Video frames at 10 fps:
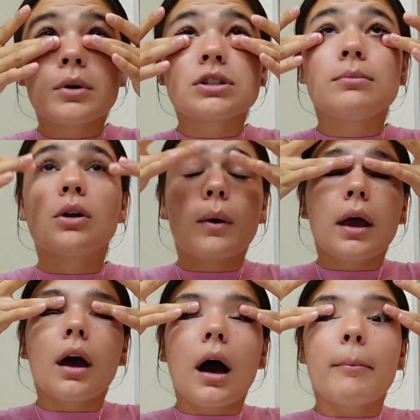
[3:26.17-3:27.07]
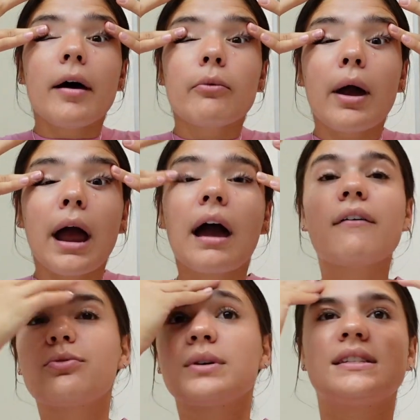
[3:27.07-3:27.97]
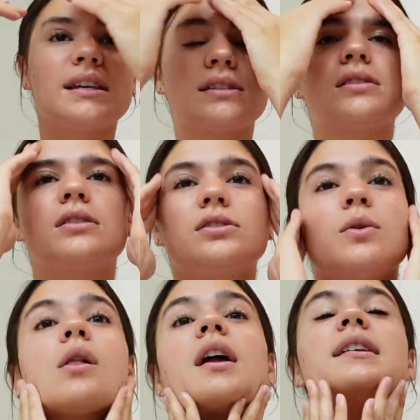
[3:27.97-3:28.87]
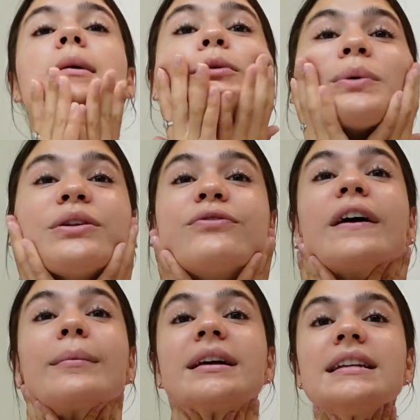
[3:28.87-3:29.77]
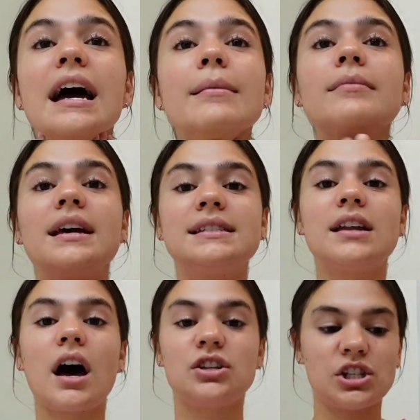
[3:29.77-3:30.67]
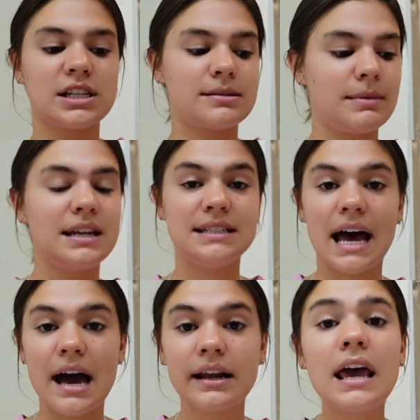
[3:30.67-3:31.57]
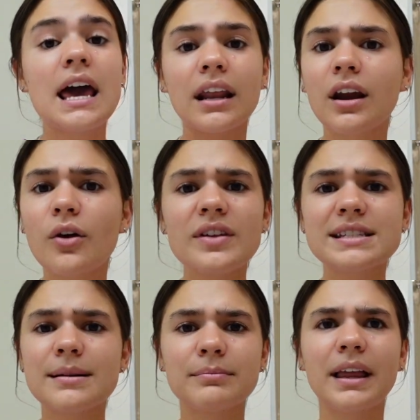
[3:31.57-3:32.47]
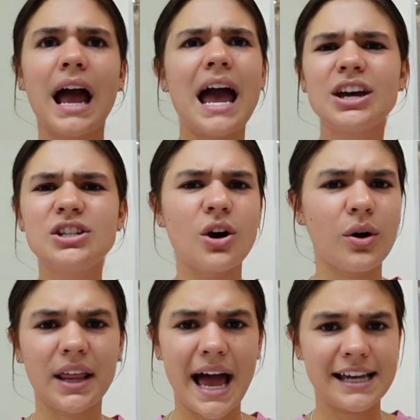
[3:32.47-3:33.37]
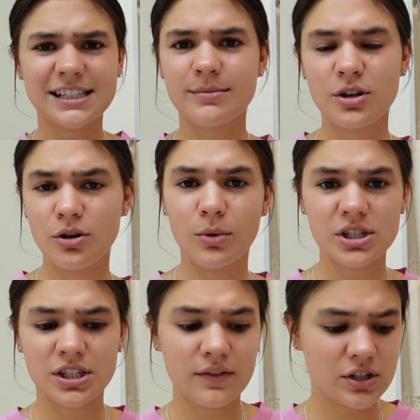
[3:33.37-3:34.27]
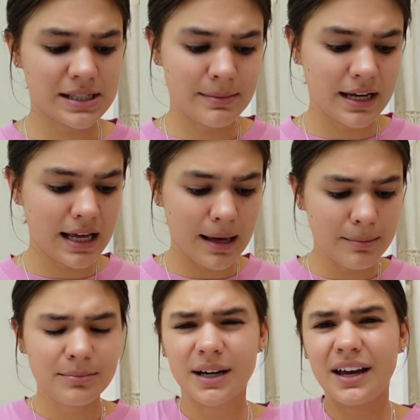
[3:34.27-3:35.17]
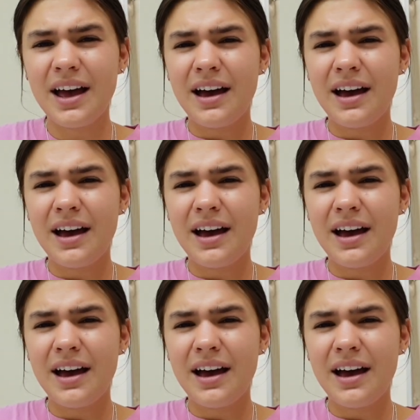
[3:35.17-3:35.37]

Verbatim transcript: which I'm doing. By the way, I have three sisters, so a lot of time when we do family time, it's not just me and dad. And I know that's, like, I could totally ask him to do more stuff, just me and him, but